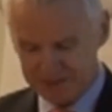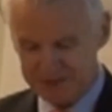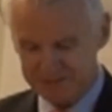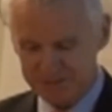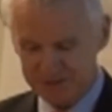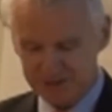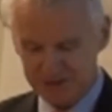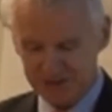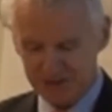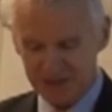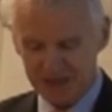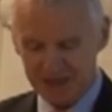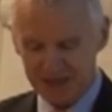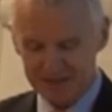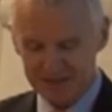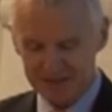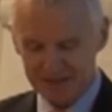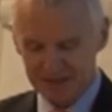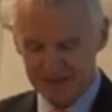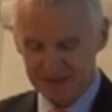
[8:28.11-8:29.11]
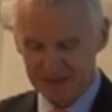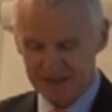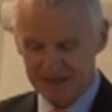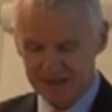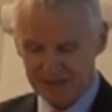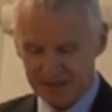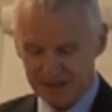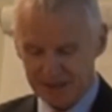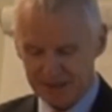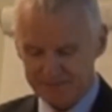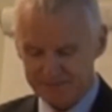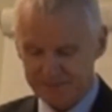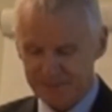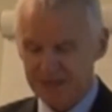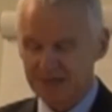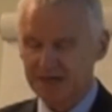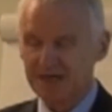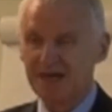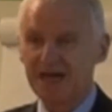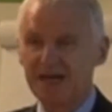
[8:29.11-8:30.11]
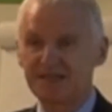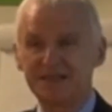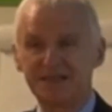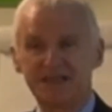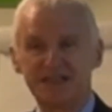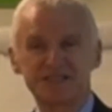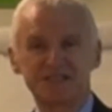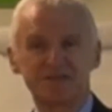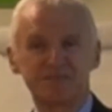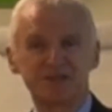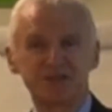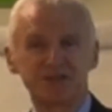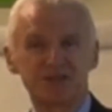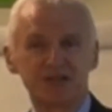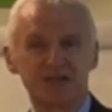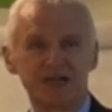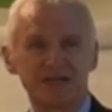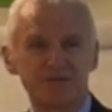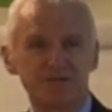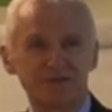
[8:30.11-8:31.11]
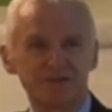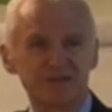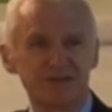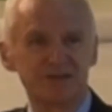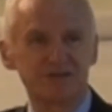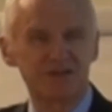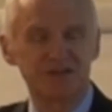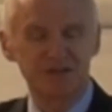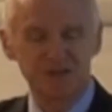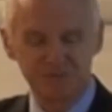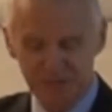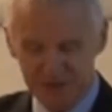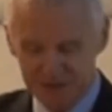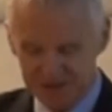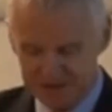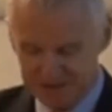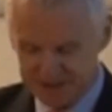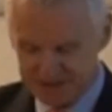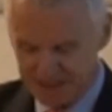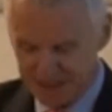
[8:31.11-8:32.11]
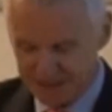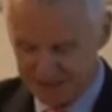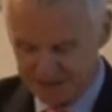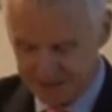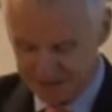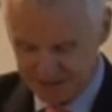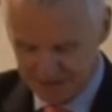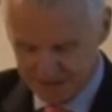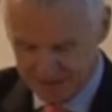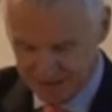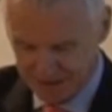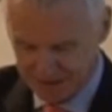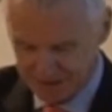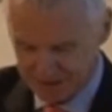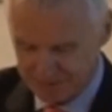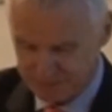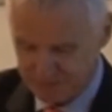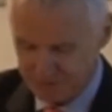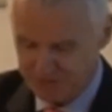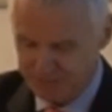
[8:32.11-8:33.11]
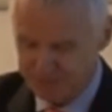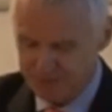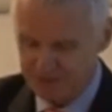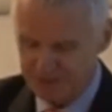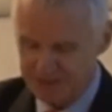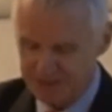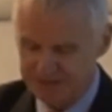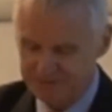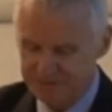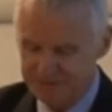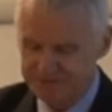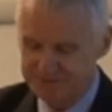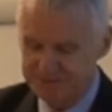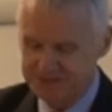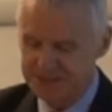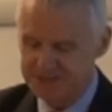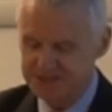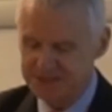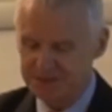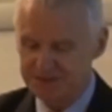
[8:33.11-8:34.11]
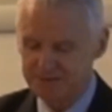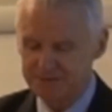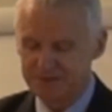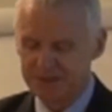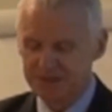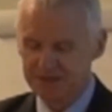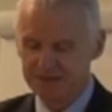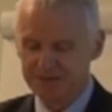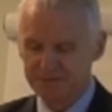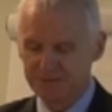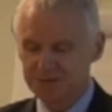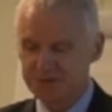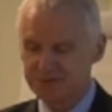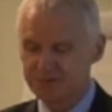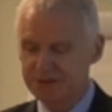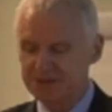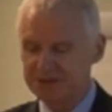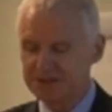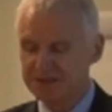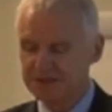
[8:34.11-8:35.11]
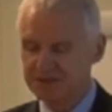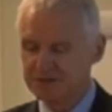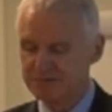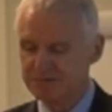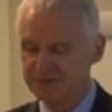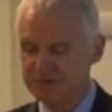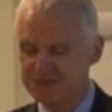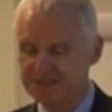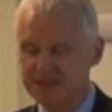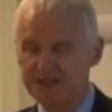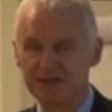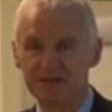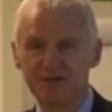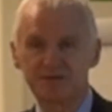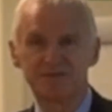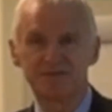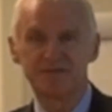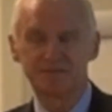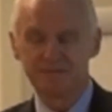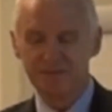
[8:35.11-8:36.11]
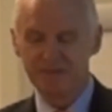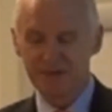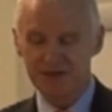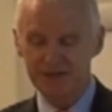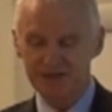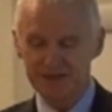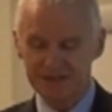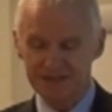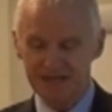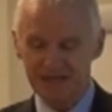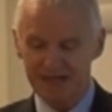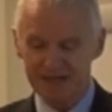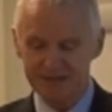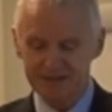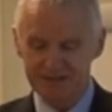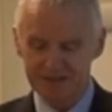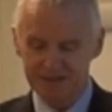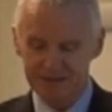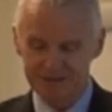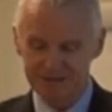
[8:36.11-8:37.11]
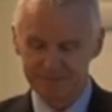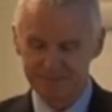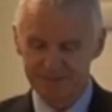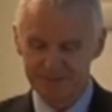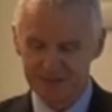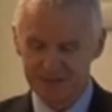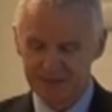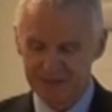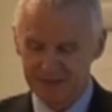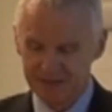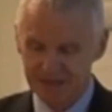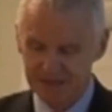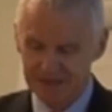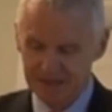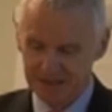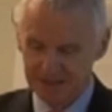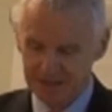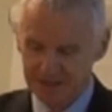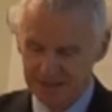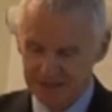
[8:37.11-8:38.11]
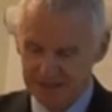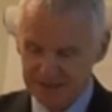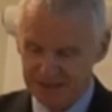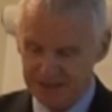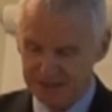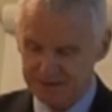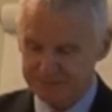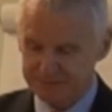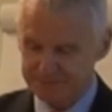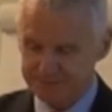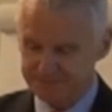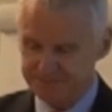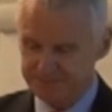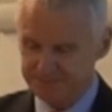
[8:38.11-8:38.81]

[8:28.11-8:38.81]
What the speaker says: must be shared, and it has to be shared with consumer consent at the appropriate level of detail between retail market actors. Now,